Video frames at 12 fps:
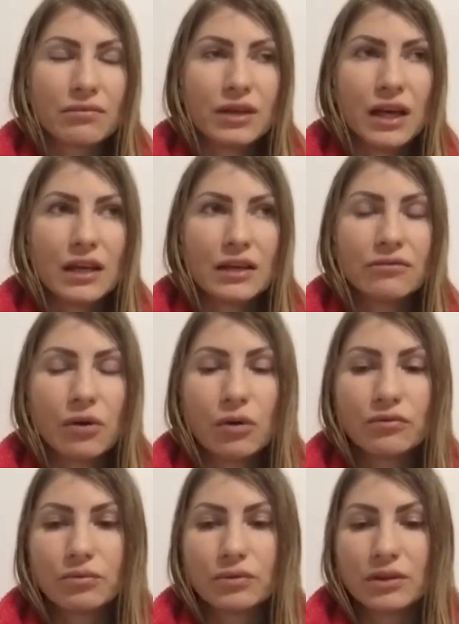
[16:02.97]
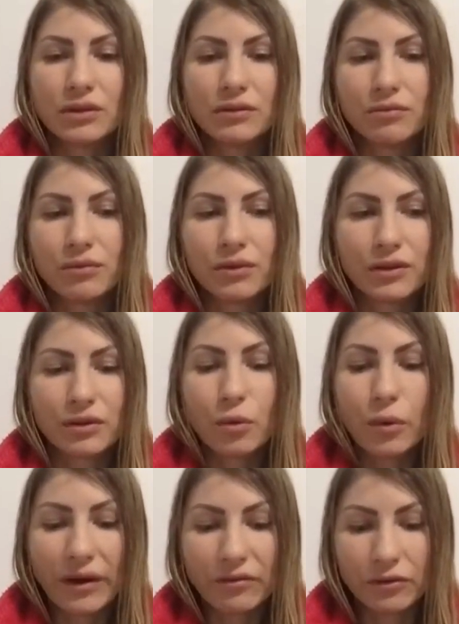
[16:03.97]
get involved with
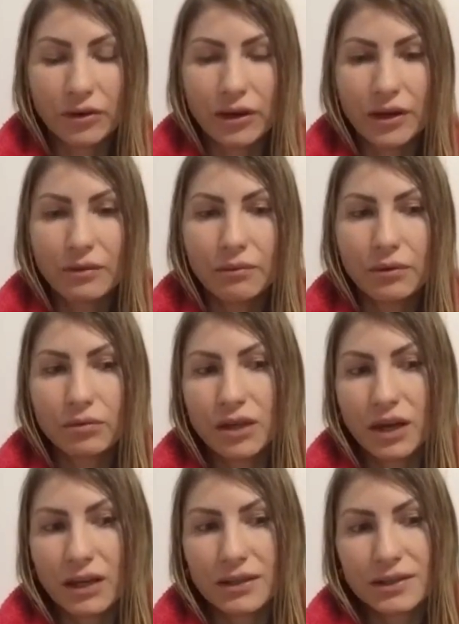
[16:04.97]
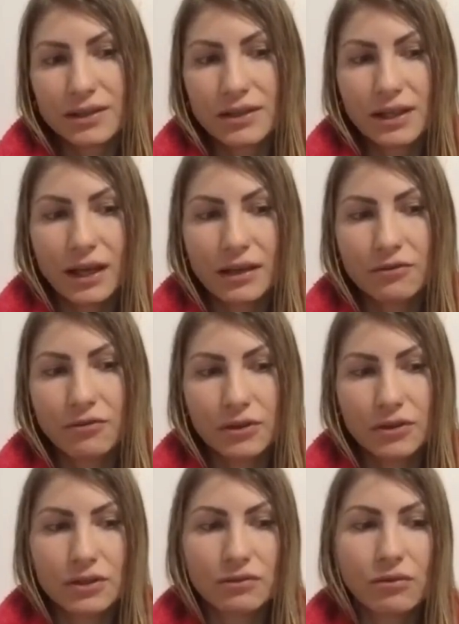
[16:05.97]
whoever. We would understand,
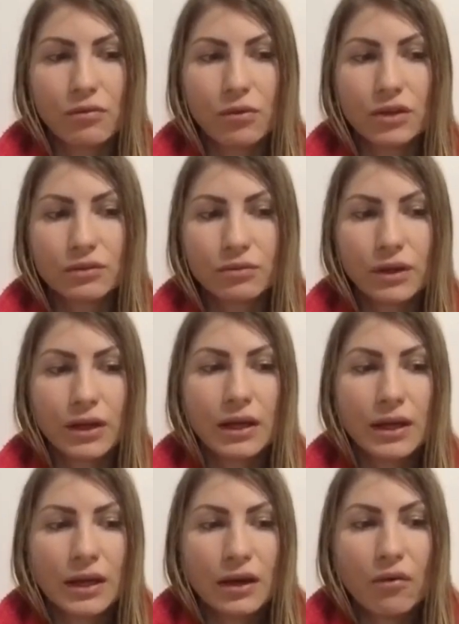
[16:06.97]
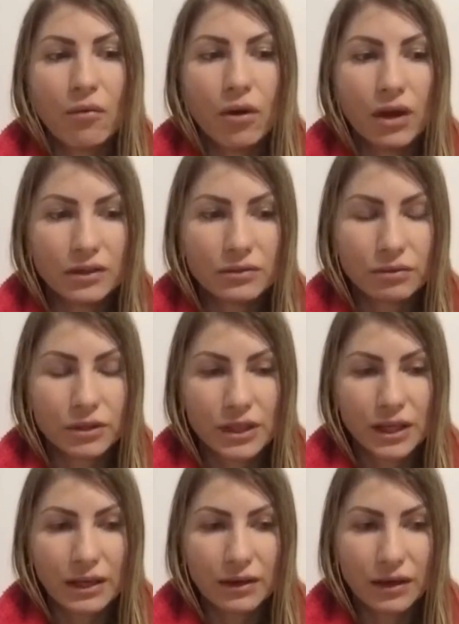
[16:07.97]
first of all, what we want,
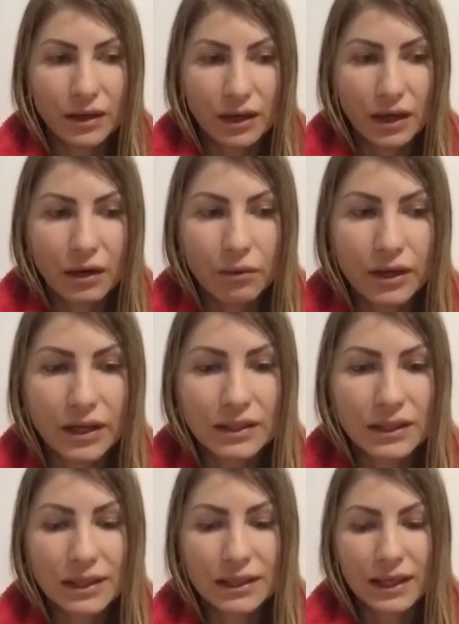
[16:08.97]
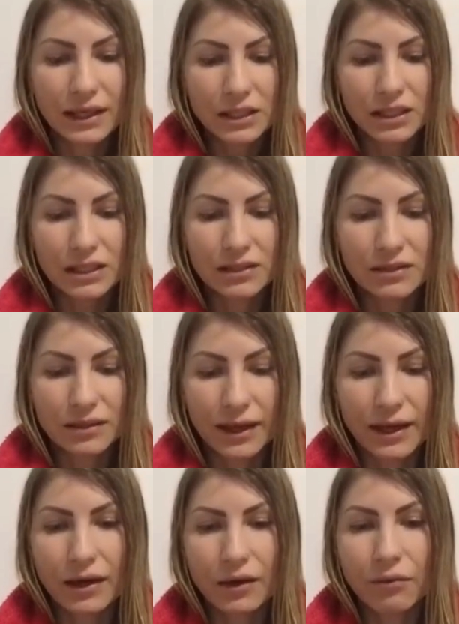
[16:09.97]
what our inclinations, and
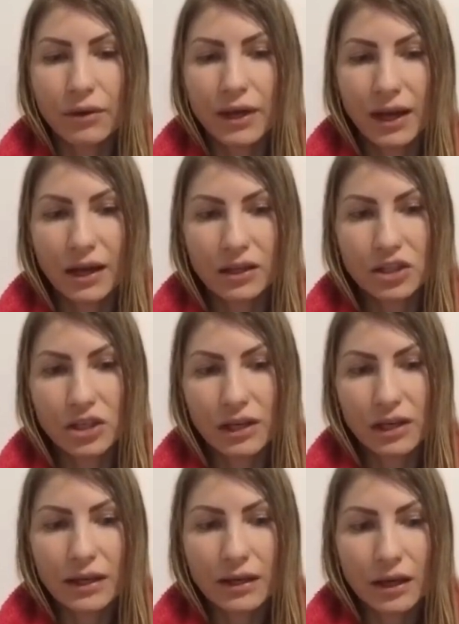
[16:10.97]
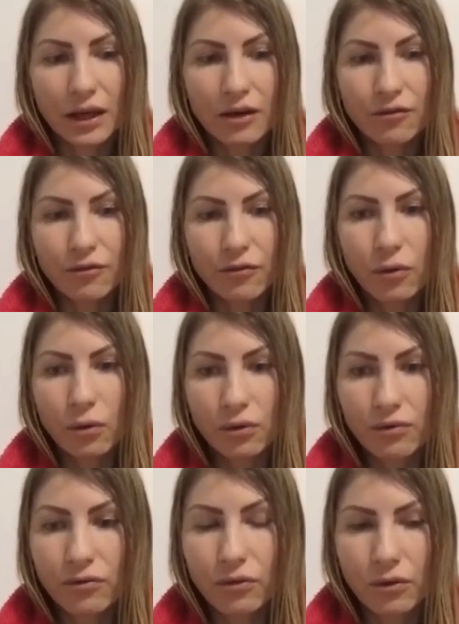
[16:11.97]
how we actually
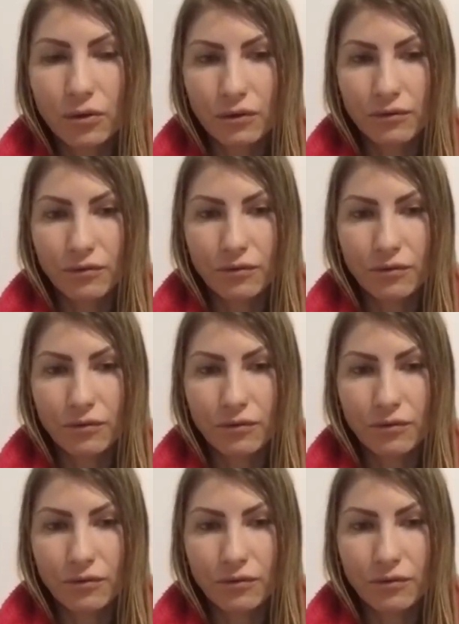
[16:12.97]
fall for